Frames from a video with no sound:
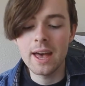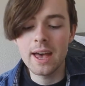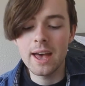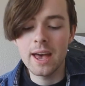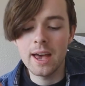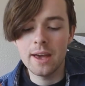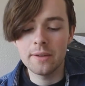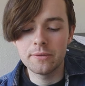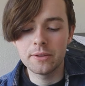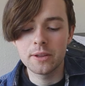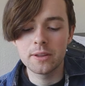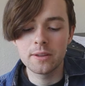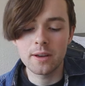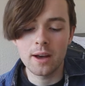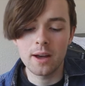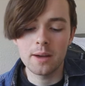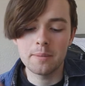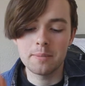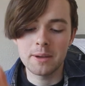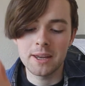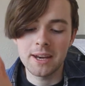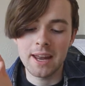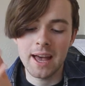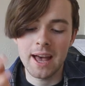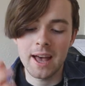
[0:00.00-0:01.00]
If you
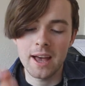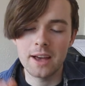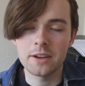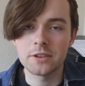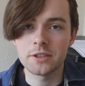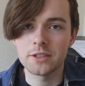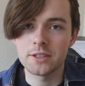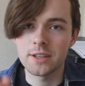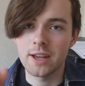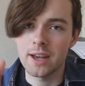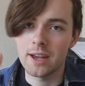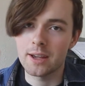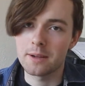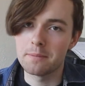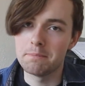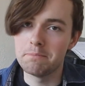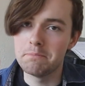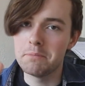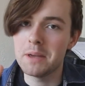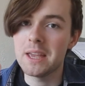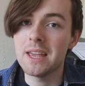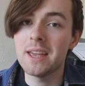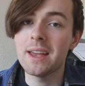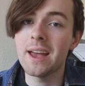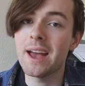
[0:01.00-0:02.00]
type in hashtag
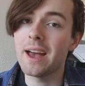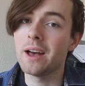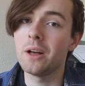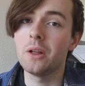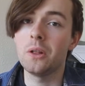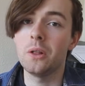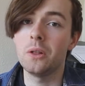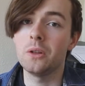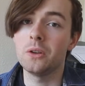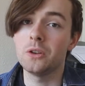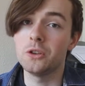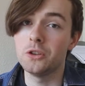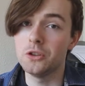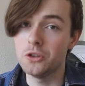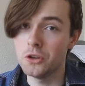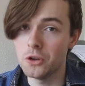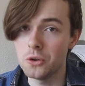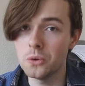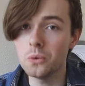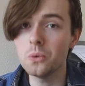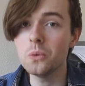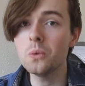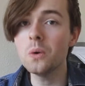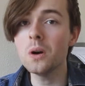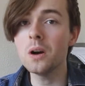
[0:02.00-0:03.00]

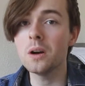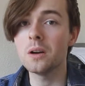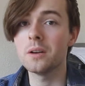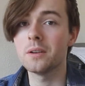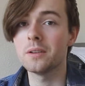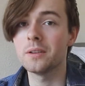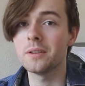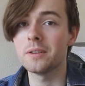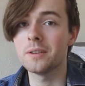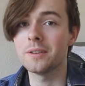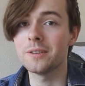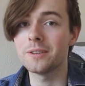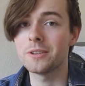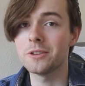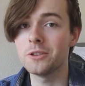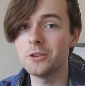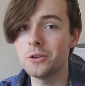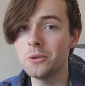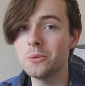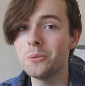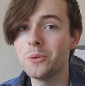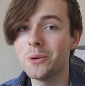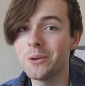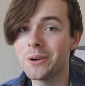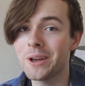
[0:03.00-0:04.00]
BLU,
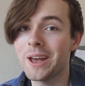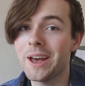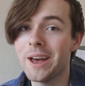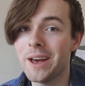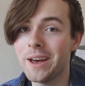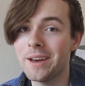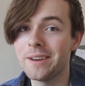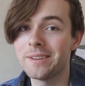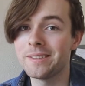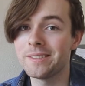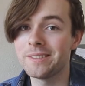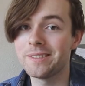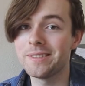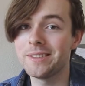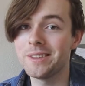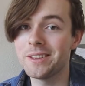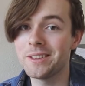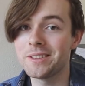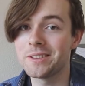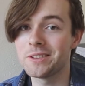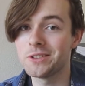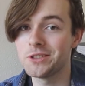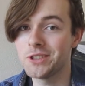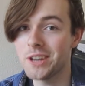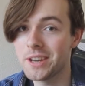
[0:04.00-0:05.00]
you will get the
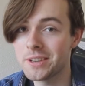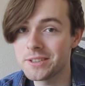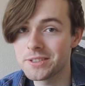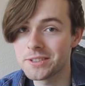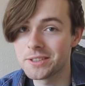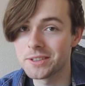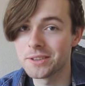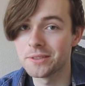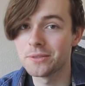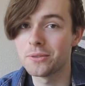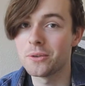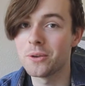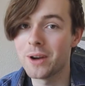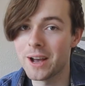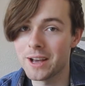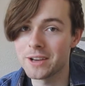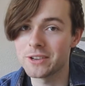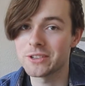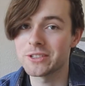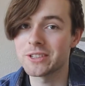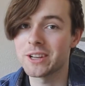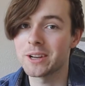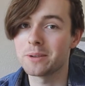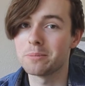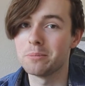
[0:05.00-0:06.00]
suggestion for
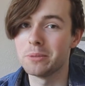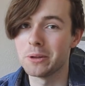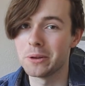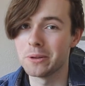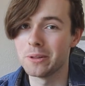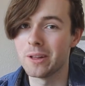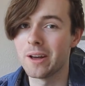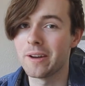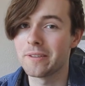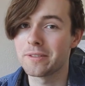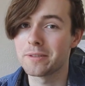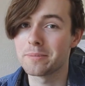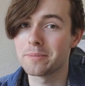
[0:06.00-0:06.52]
hashtag Blue Lives